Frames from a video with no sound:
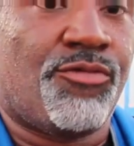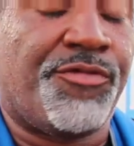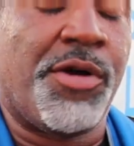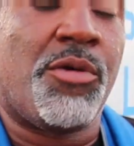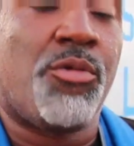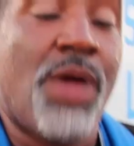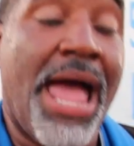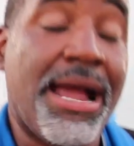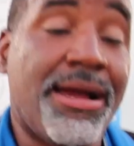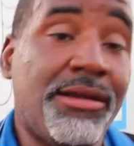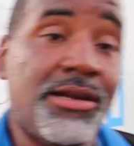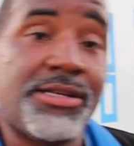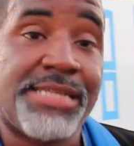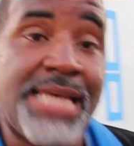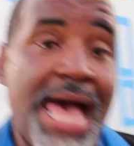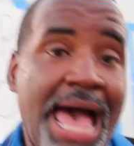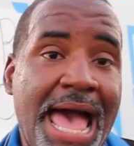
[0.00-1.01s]
for
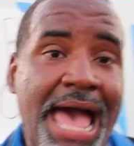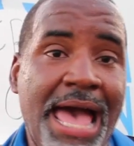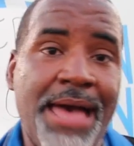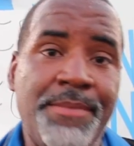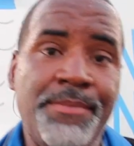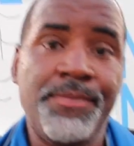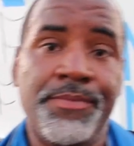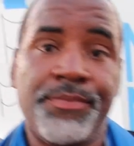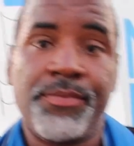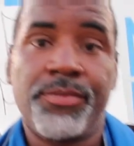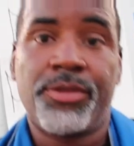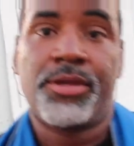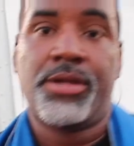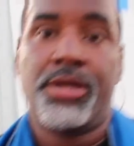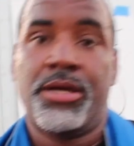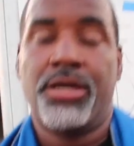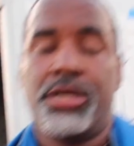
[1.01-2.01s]
regular time,
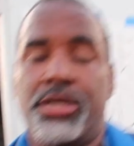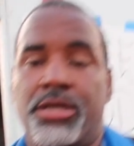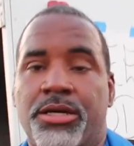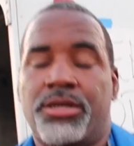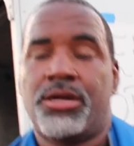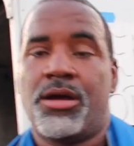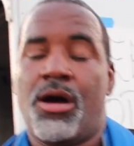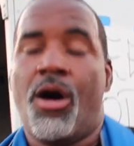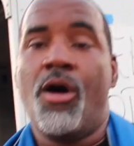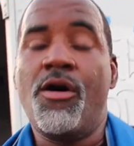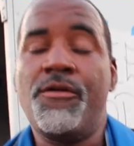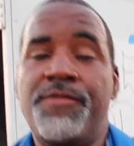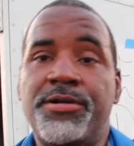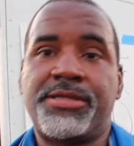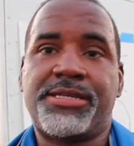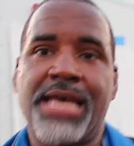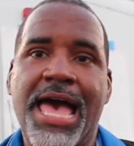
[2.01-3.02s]

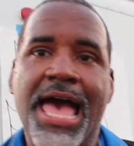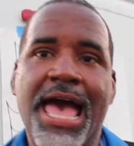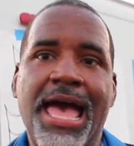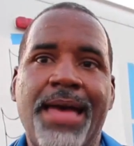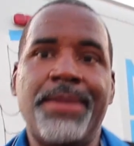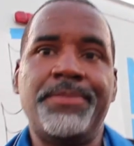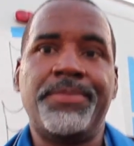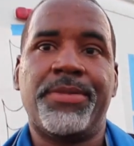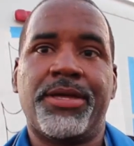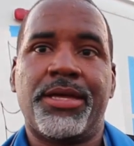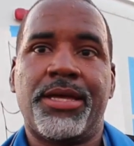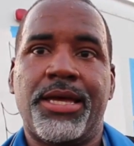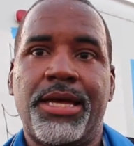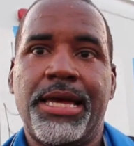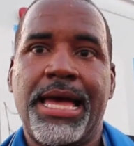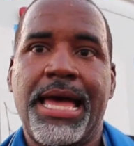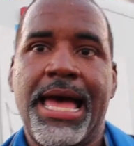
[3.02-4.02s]
overtime,
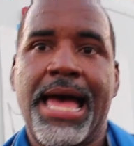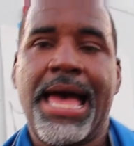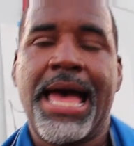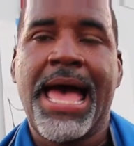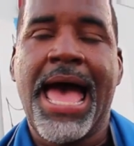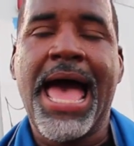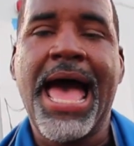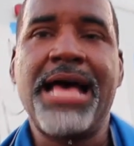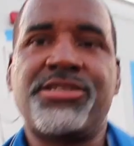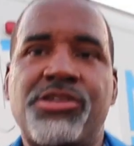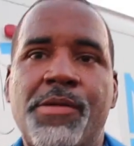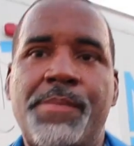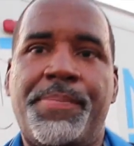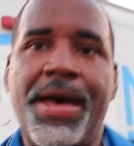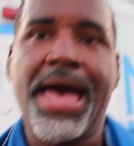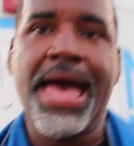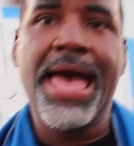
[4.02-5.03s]

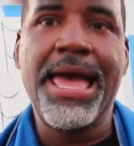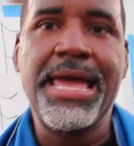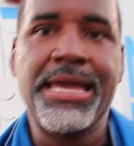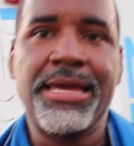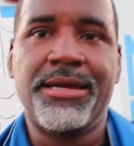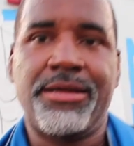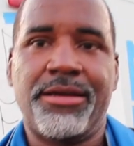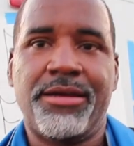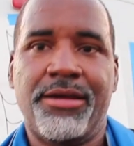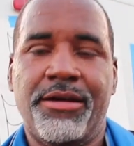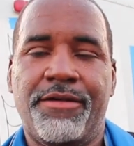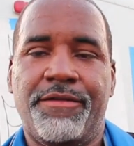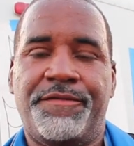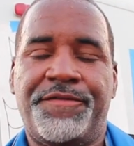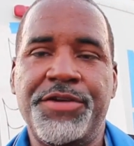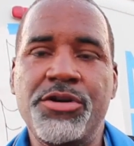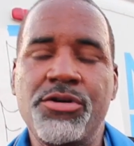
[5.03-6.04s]
hazard pay,
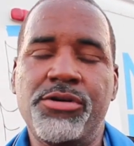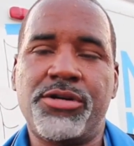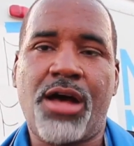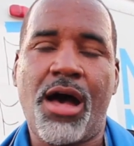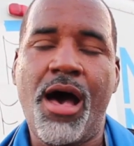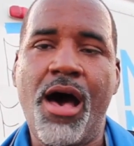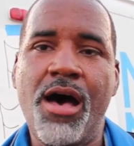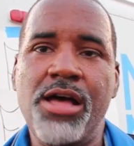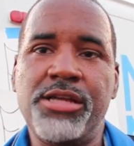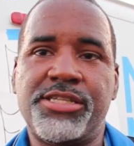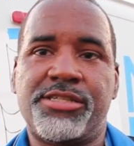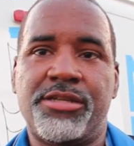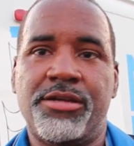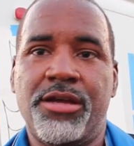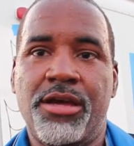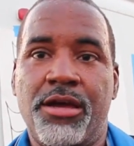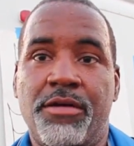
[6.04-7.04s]
fuel
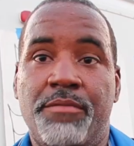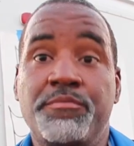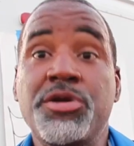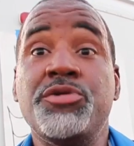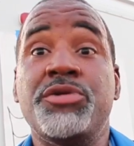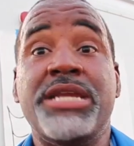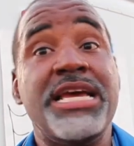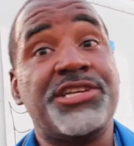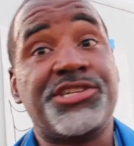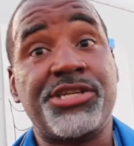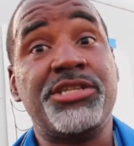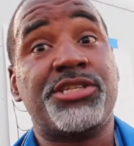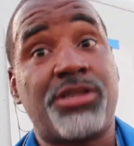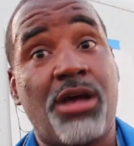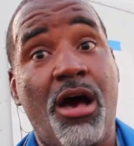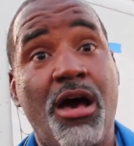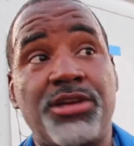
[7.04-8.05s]
costs,
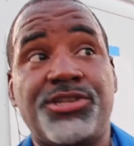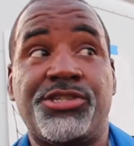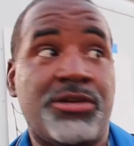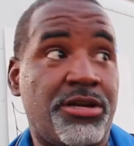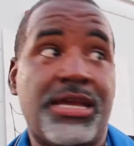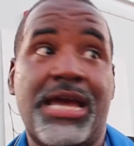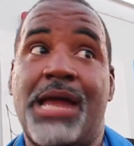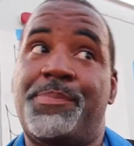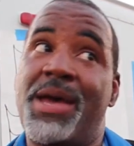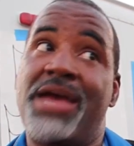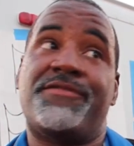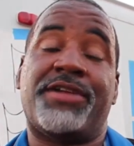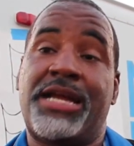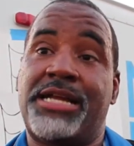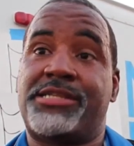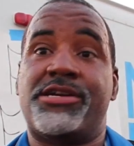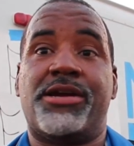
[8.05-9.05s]
munitions costs. You know, you got to pay
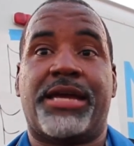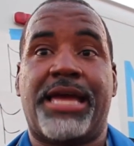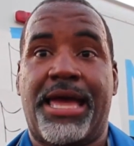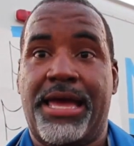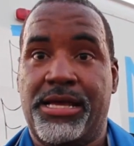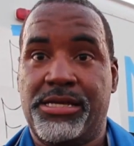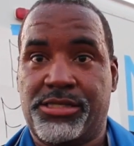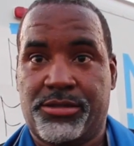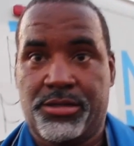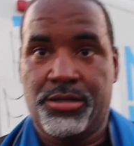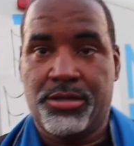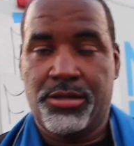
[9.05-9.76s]
for that tear gas.